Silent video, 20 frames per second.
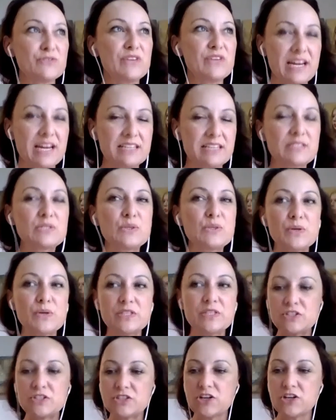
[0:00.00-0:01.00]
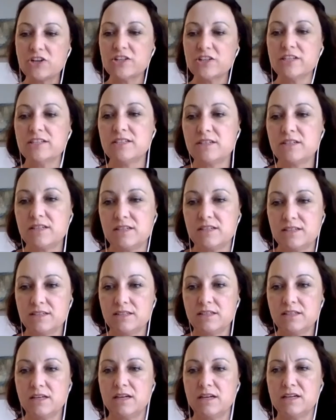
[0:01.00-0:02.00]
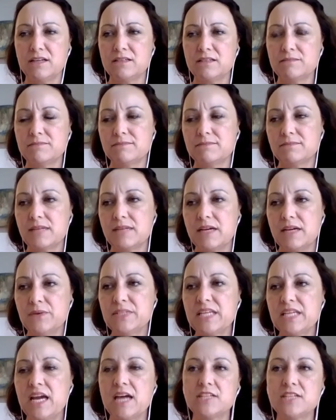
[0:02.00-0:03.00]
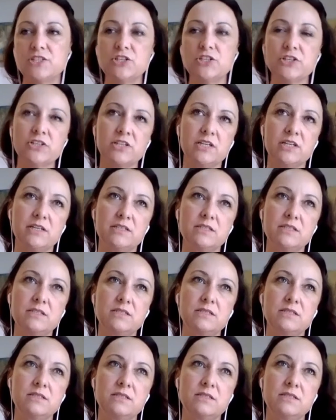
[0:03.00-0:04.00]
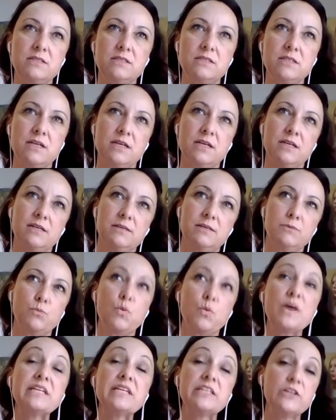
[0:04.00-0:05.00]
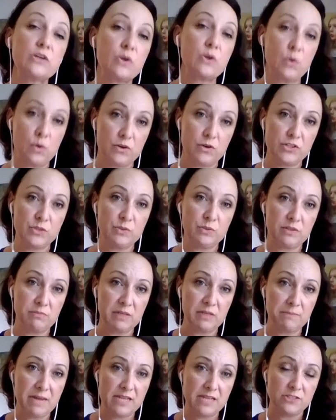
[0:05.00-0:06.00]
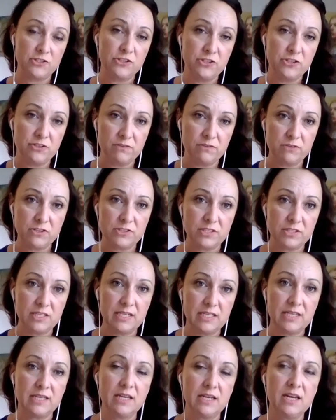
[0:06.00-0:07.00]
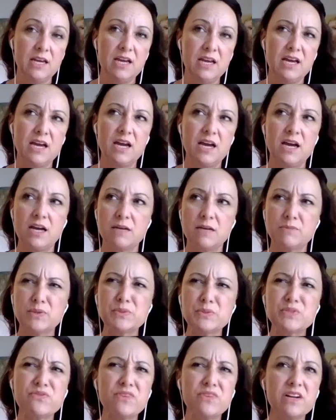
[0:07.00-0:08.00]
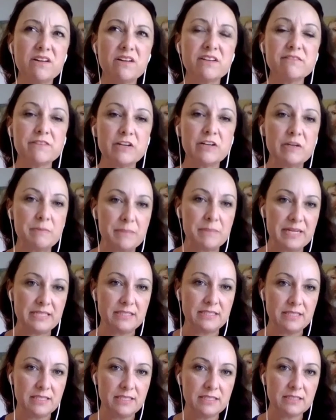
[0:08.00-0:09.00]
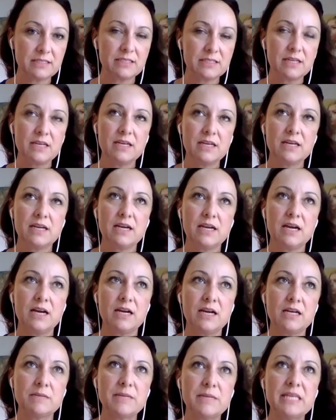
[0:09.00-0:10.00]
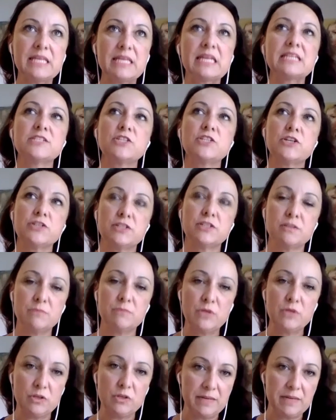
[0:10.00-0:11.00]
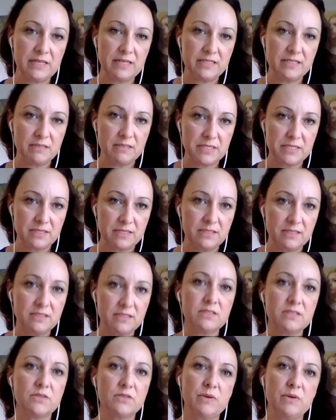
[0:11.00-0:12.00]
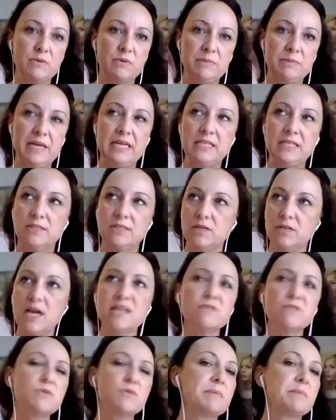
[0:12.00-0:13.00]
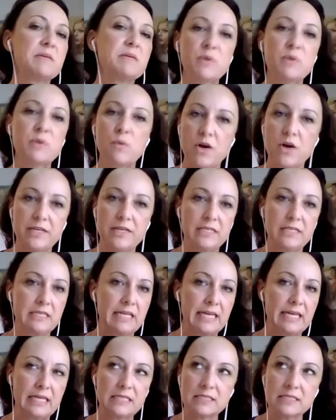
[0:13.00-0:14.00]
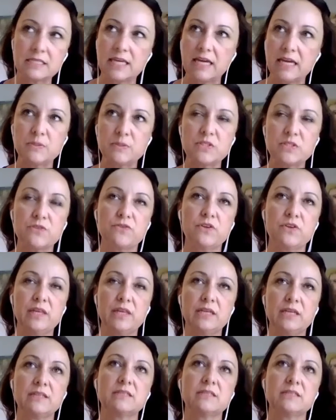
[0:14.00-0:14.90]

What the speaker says: Yes. So it started, I took a 1-year course with McMaster University, but it was very, very basic. And then I started a mural painting business. So I would paint kind of what people wanted, landscapes, different things.